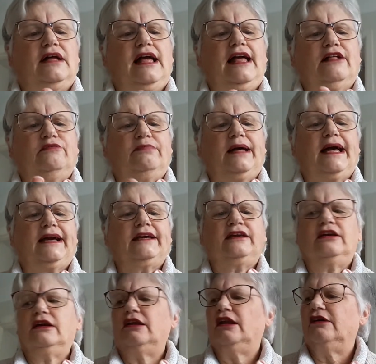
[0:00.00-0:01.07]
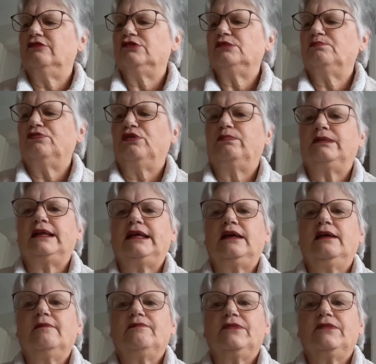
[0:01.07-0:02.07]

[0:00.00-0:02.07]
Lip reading: help hang your clothes properly,